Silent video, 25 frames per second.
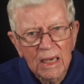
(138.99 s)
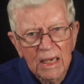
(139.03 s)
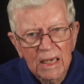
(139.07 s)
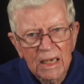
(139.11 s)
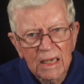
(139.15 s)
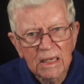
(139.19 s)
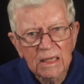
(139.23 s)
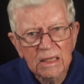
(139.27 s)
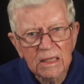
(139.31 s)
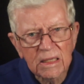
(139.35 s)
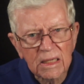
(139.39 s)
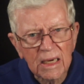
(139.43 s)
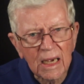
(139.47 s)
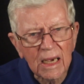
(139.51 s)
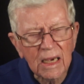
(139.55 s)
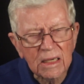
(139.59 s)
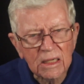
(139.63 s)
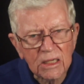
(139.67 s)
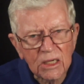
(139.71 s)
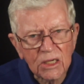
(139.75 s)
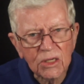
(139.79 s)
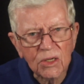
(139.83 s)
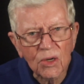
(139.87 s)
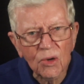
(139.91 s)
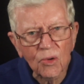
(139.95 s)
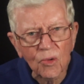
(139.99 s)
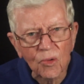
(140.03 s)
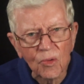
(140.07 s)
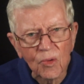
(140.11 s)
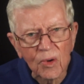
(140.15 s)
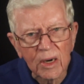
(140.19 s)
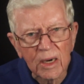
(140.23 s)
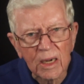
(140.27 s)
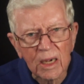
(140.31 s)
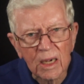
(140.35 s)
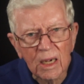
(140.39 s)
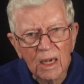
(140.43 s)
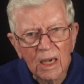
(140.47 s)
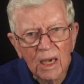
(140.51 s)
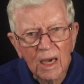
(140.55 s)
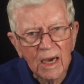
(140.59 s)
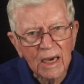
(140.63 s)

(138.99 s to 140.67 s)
is a story,